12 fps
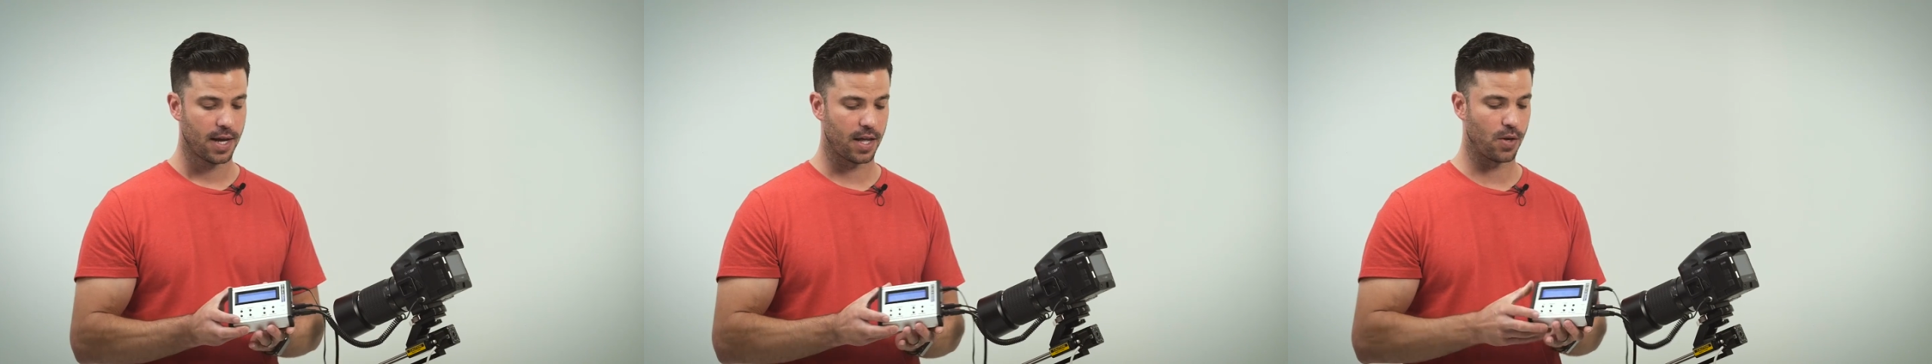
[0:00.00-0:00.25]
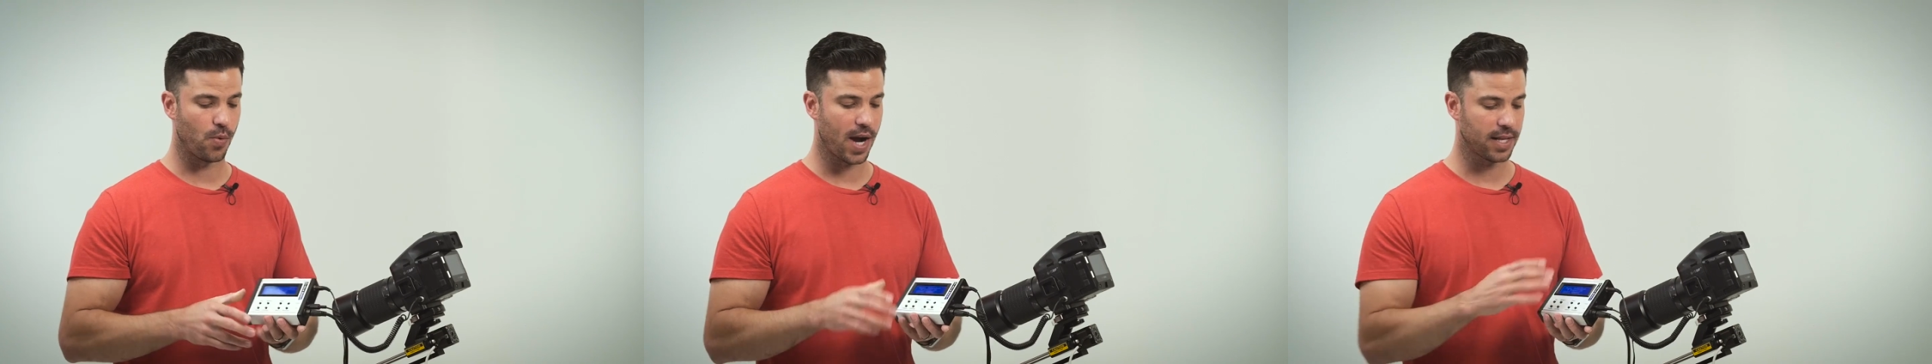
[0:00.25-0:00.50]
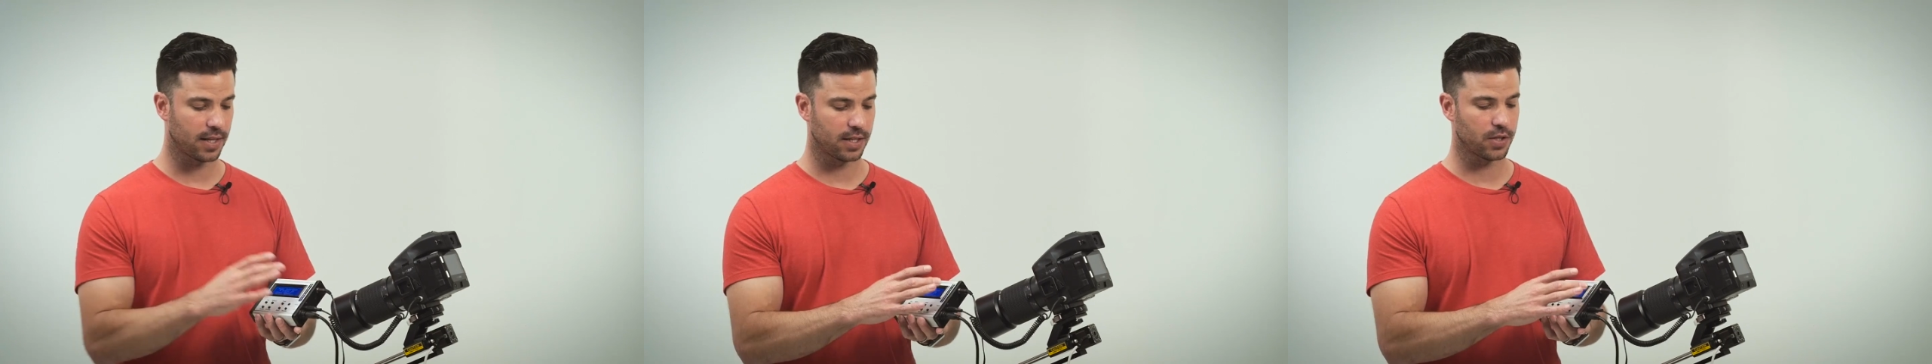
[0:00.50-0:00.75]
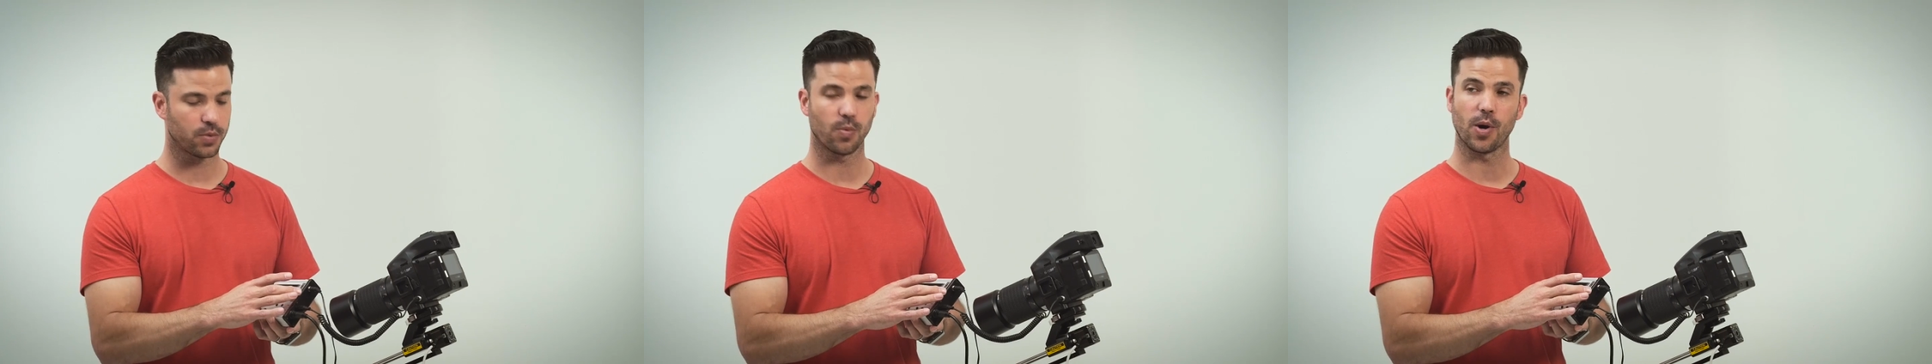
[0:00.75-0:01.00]
And the way that
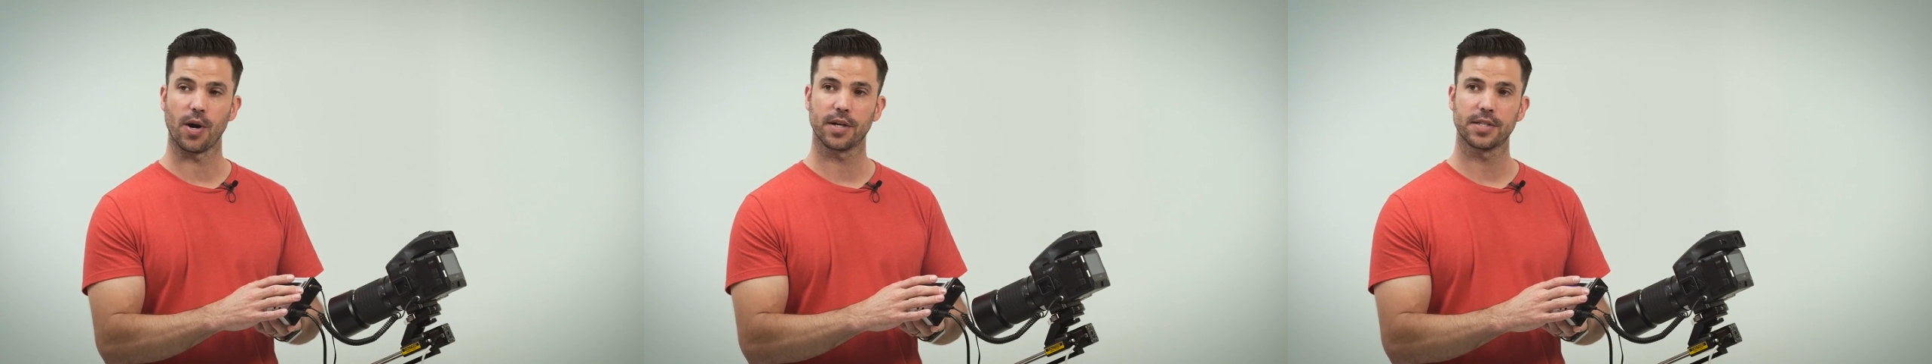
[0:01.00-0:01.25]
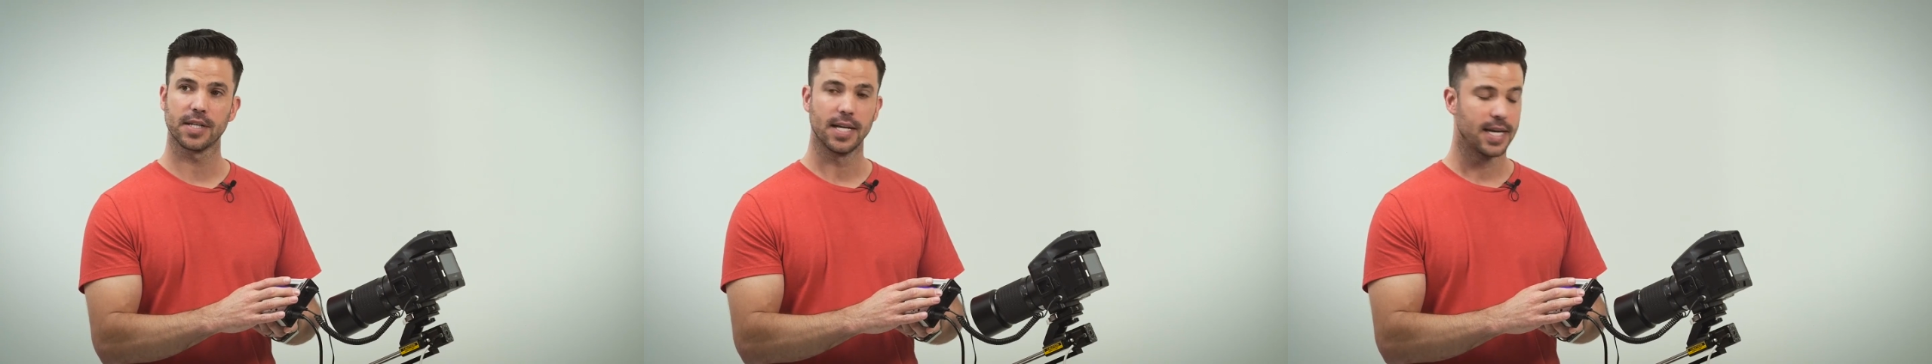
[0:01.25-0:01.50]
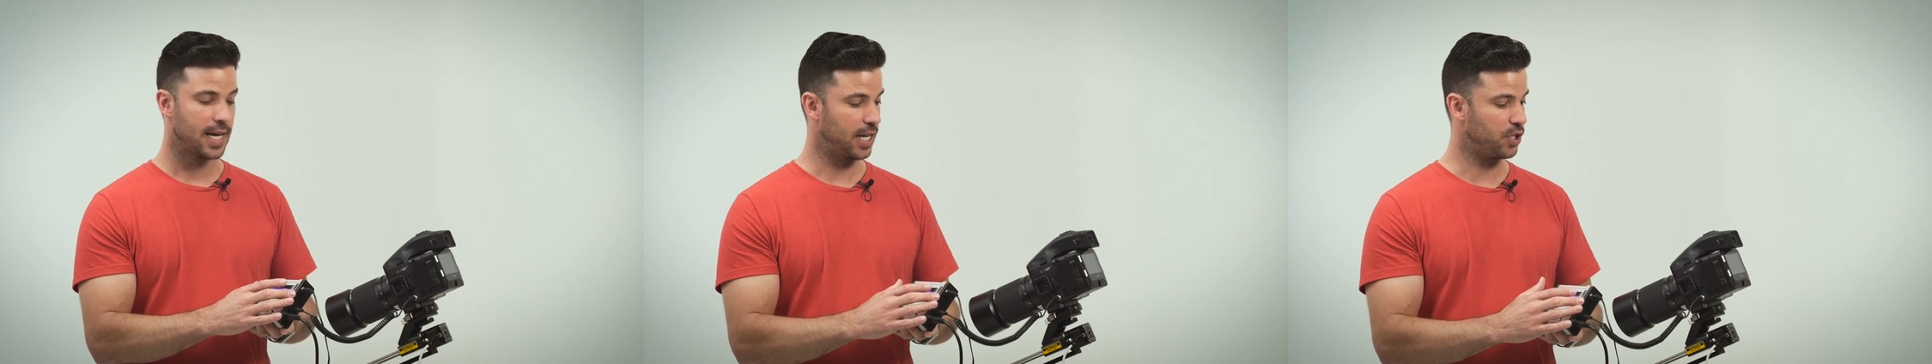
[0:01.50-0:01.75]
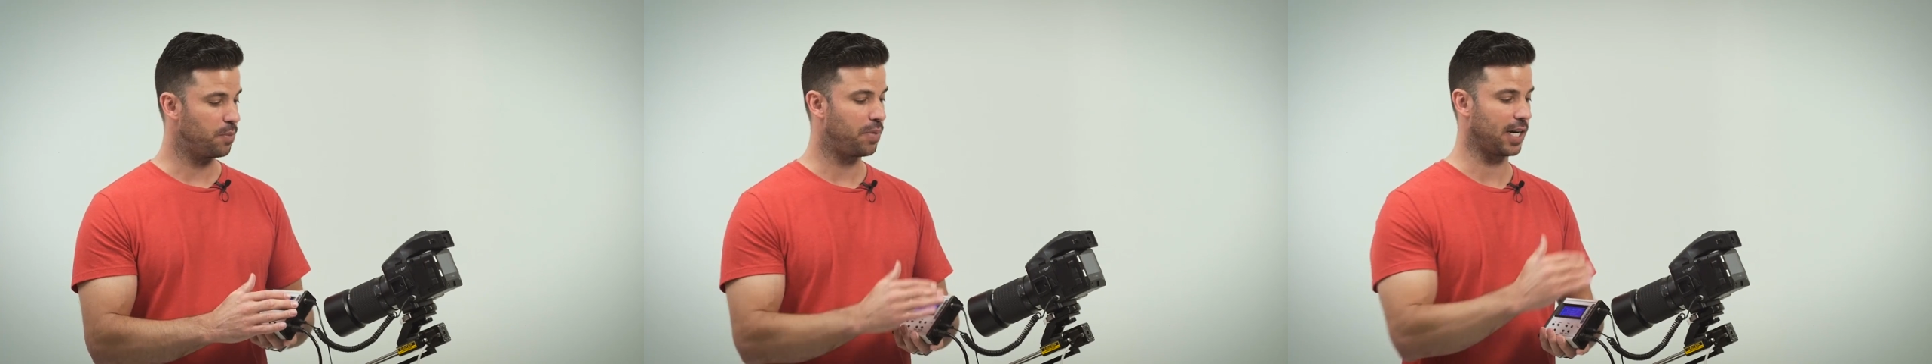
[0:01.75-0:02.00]
this works
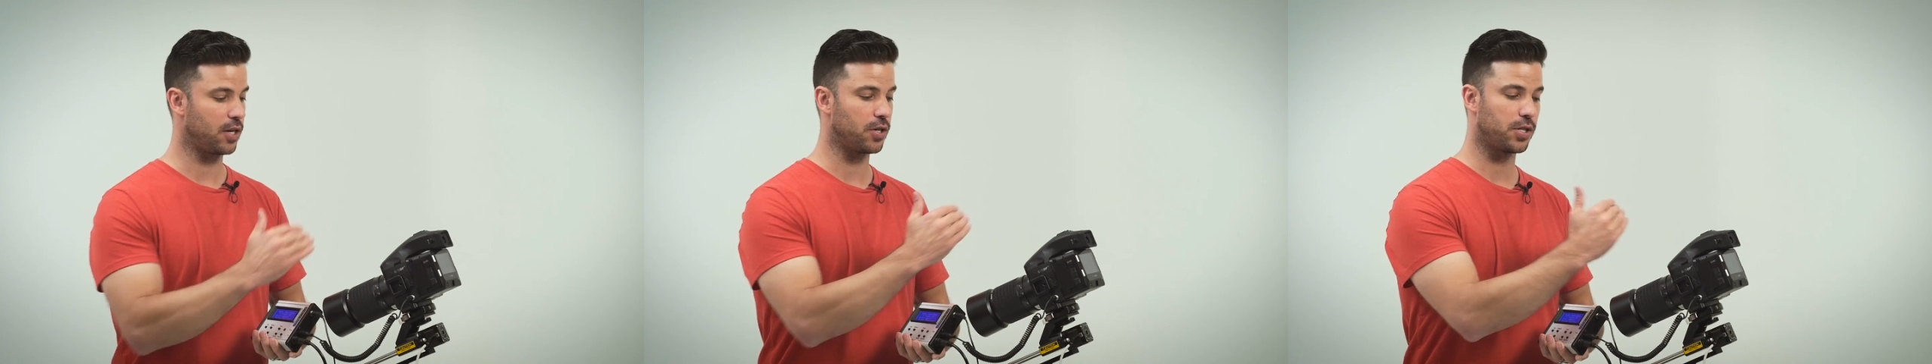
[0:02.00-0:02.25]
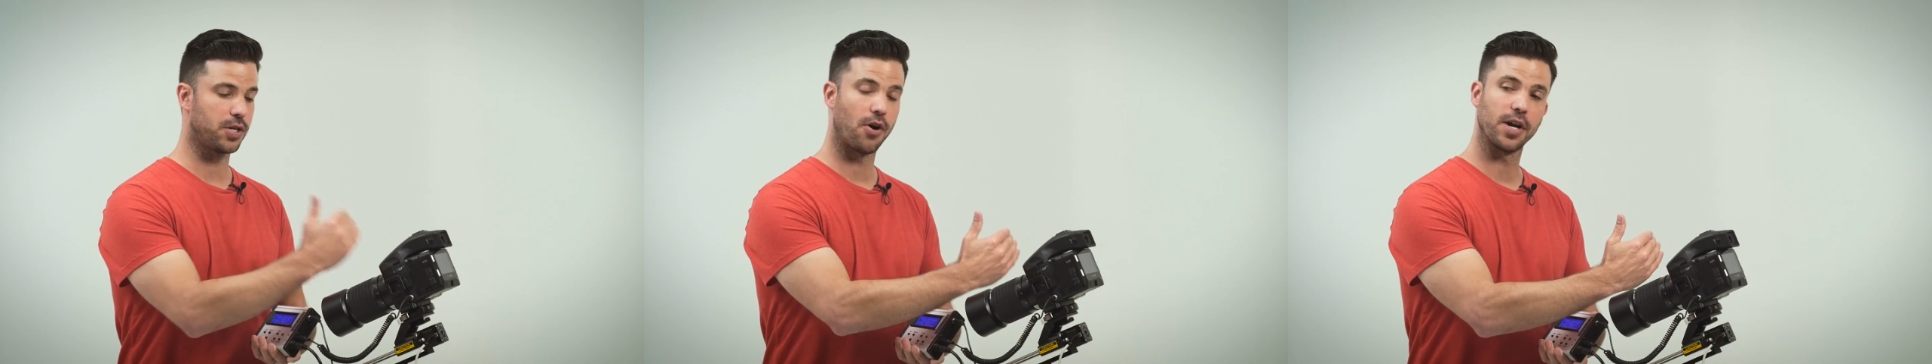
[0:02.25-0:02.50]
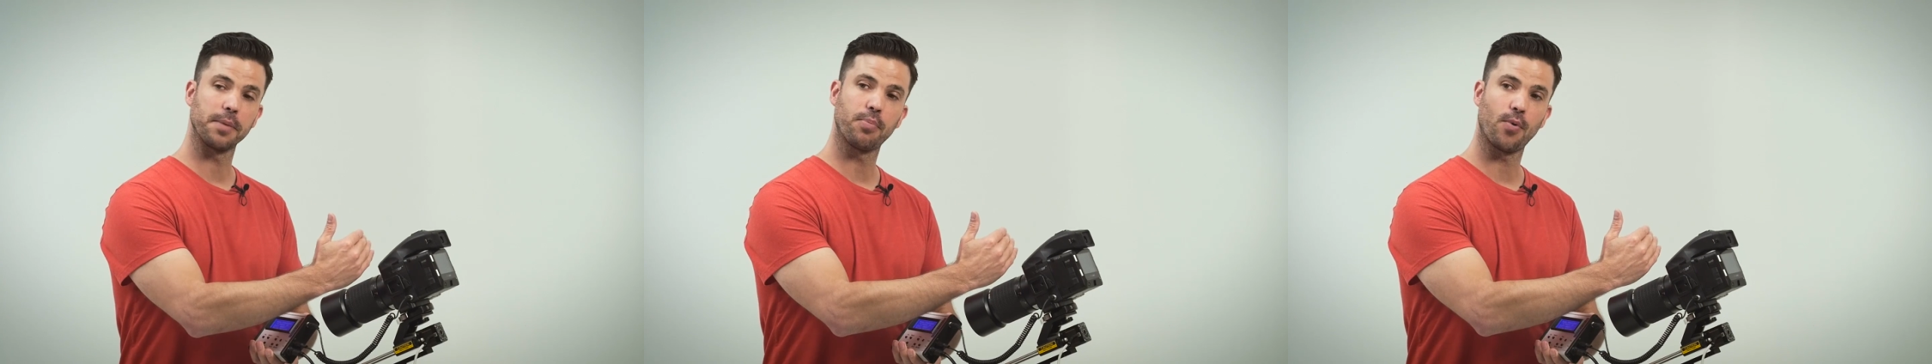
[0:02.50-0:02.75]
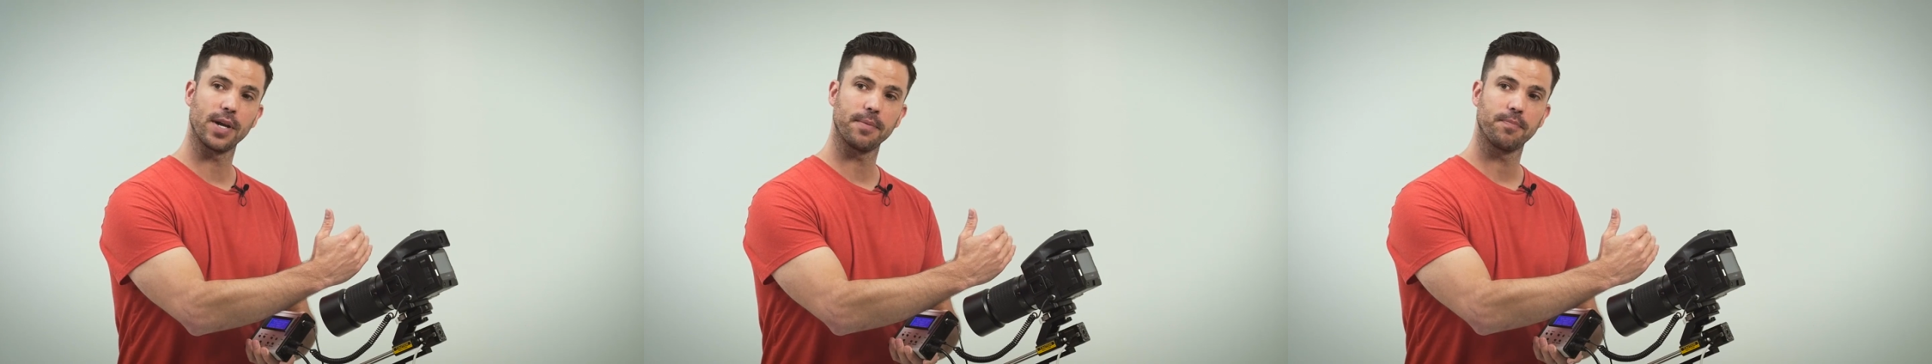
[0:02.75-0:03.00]
is you pick your starting
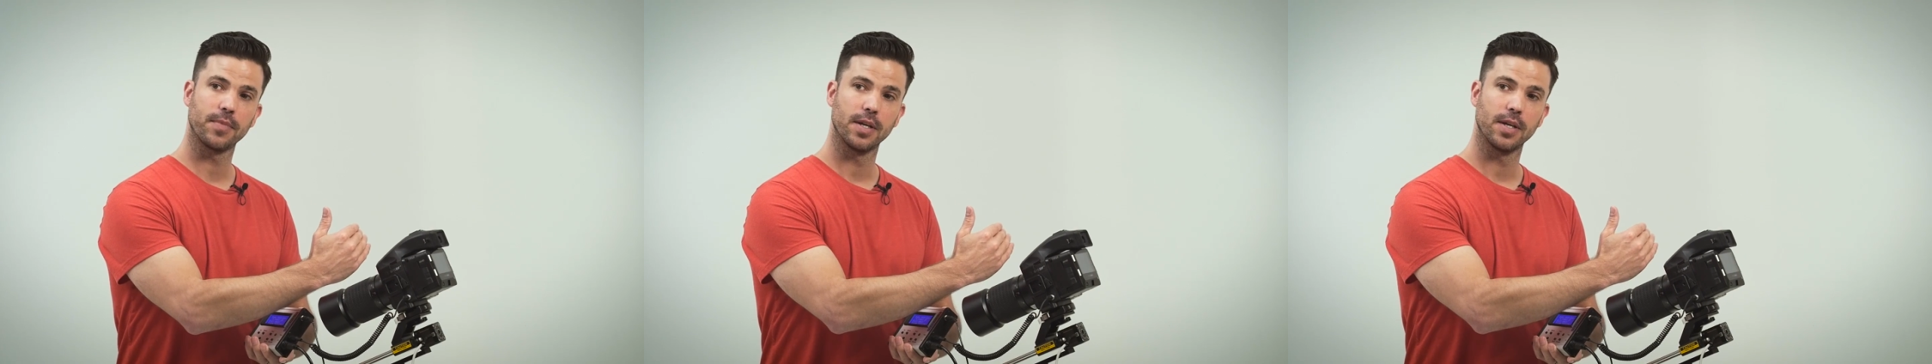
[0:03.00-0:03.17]
point,